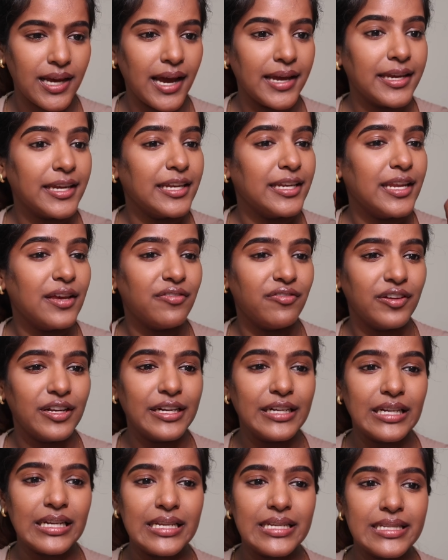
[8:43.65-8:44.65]
I can
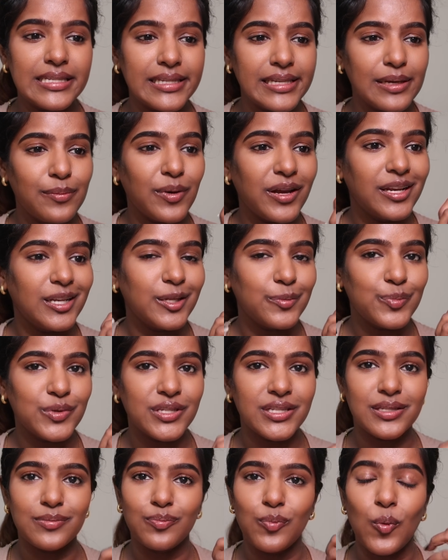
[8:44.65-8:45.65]
definitely see my
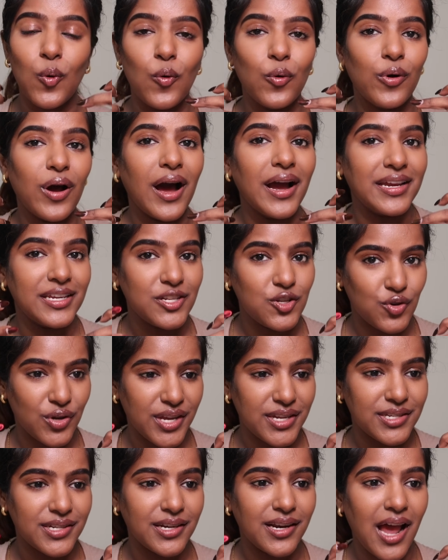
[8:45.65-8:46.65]
lips more
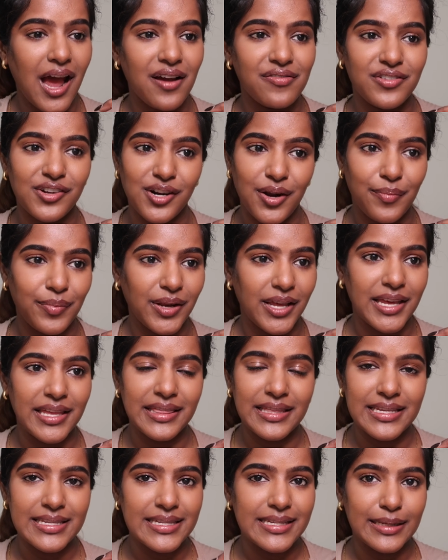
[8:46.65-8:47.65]
hydrated after applying
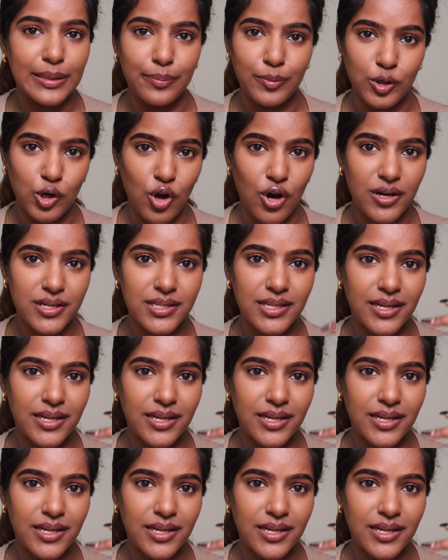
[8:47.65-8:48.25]
this lip gloss.